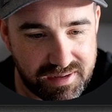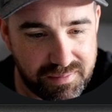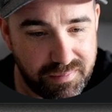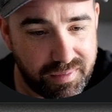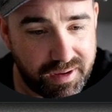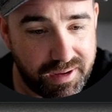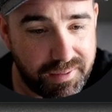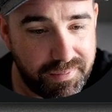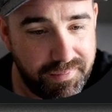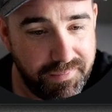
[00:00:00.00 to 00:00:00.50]

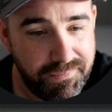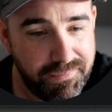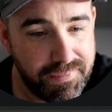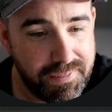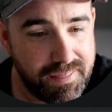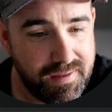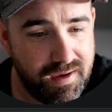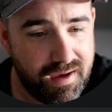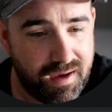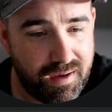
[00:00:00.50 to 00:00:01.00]
but
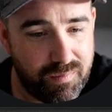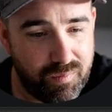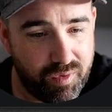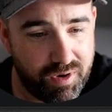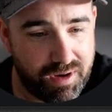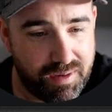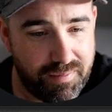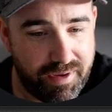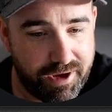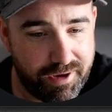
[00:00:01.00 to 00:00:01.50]
um, we're going
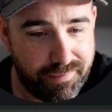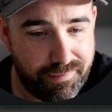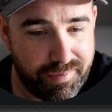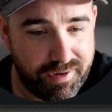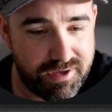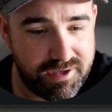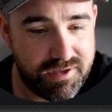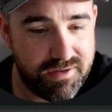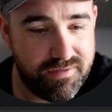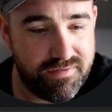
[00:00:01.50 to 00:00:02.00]
to make a
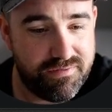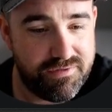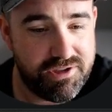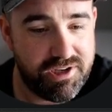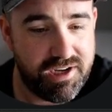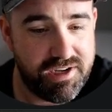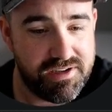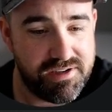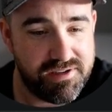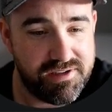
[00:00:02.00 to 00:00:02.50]
bunch of
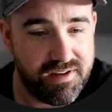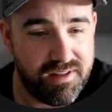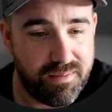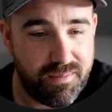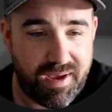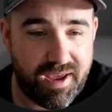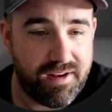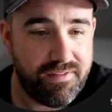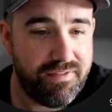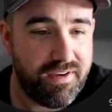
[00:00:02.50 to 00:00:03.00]
changes to the
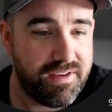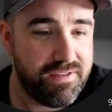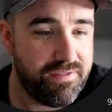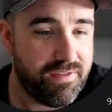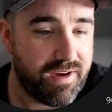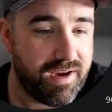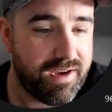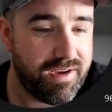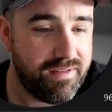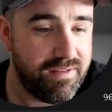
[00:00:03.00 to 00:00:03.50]
manifest
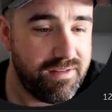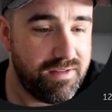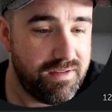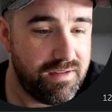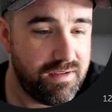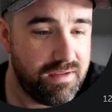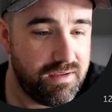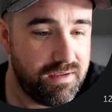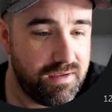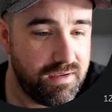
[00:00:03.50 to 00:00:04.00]
file.
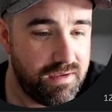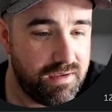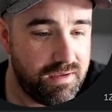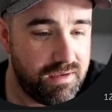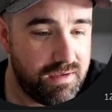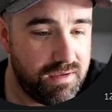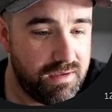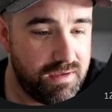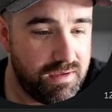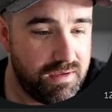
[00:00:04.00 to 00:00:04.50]

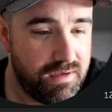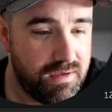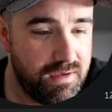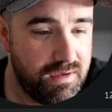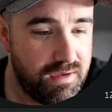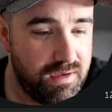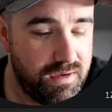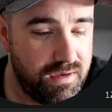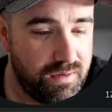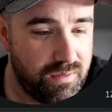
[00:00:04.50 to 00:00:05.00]

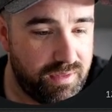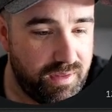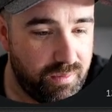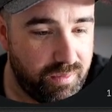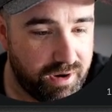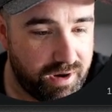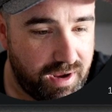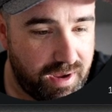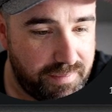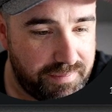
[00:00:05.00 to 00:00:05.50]
And then we're
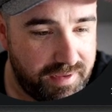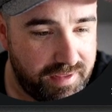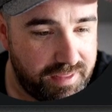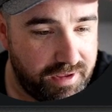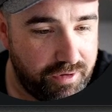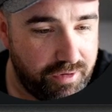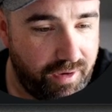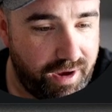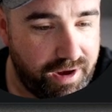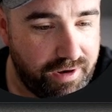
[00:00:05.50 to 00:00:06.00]
going to update the
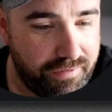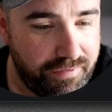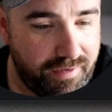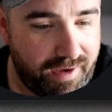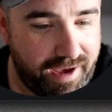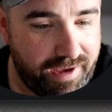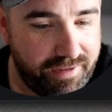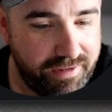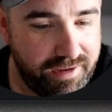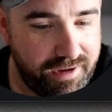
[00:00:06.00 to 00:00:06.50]
Gradle
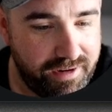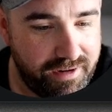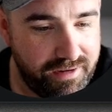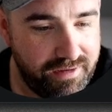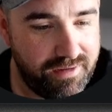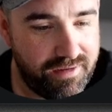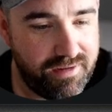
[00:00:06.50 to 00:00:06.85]
file here.